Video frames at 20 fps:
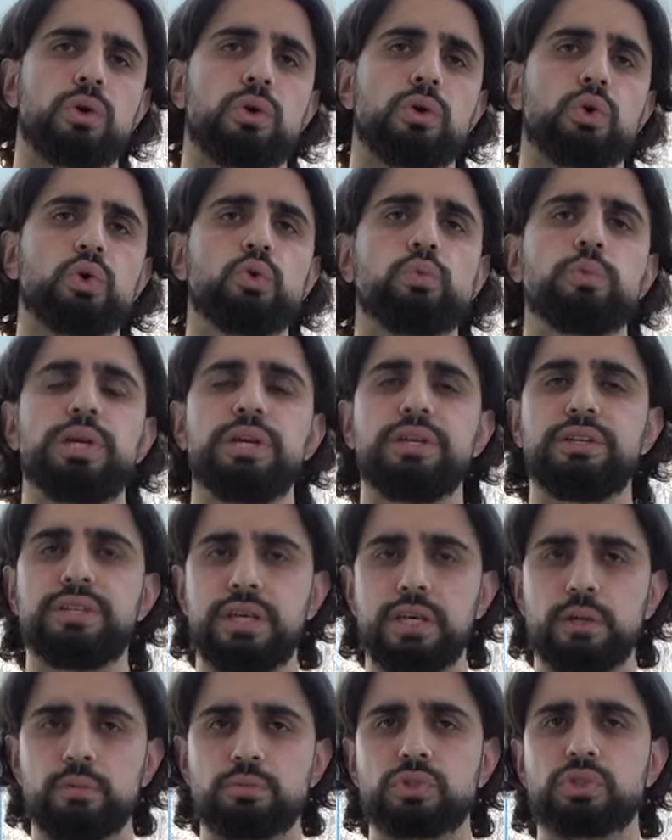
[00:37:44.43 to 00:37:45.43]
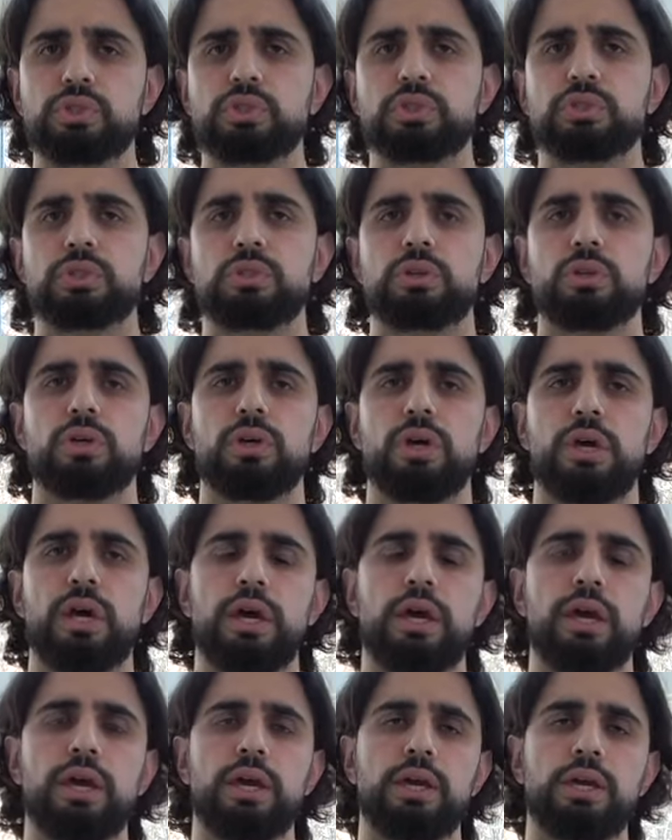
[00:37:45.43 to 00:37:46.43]
whom he deems
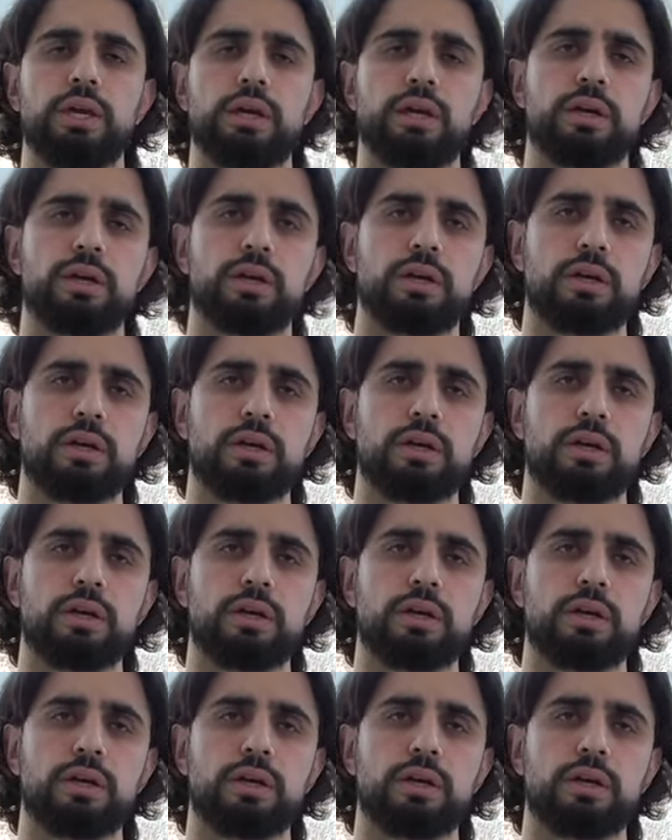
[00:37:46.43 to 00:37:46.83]
a